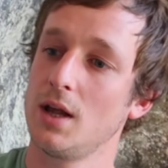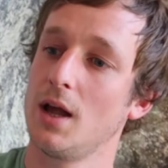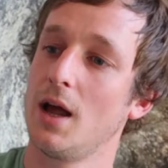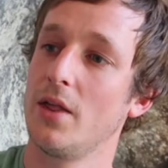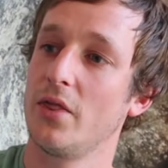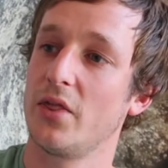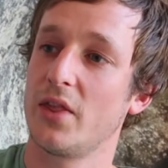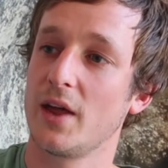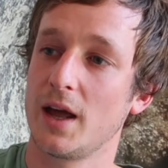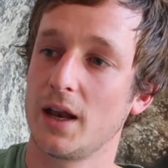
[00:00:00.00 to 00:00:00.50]

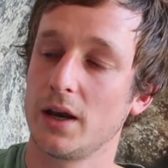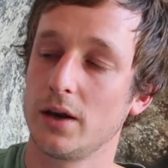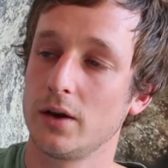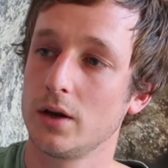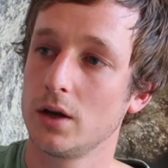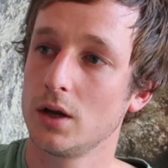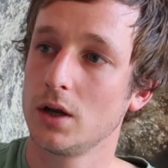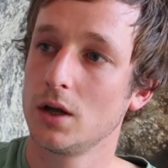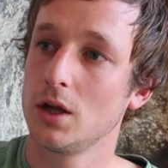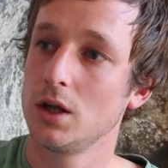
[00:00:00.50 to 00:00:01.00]
and then
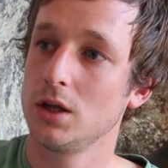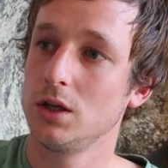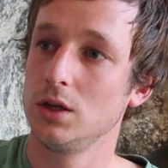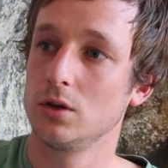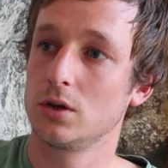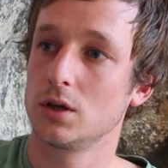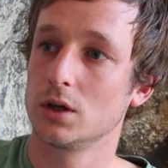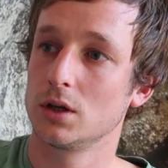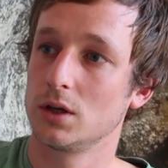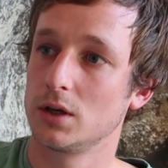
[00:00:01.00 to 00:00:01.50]

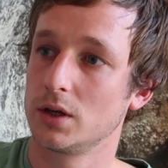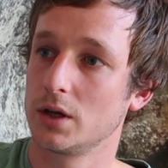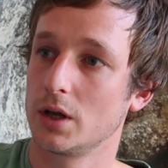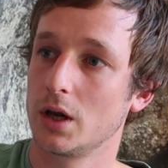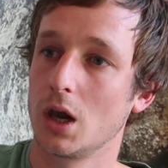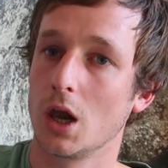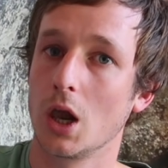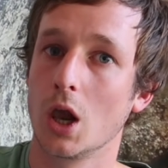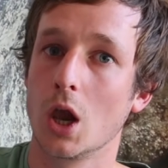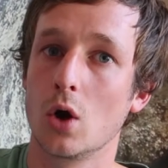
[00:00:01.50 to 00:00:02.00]
you can
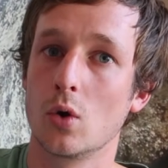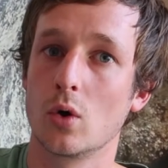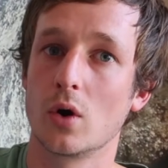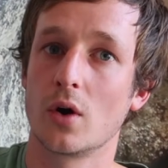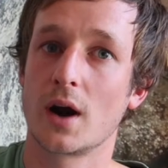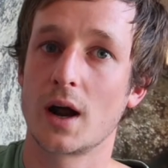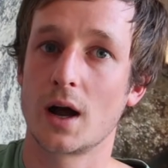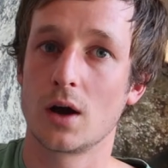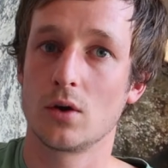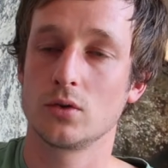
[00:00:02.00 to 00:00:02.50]

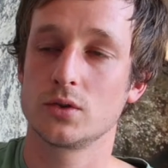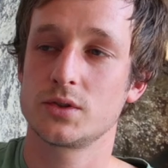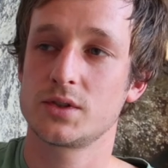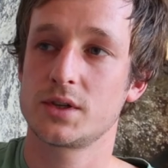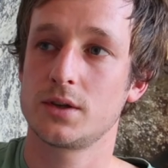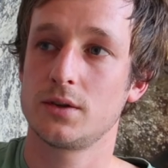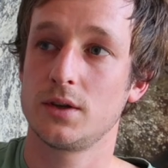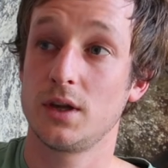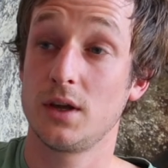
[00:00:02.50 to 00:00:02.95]
lower out.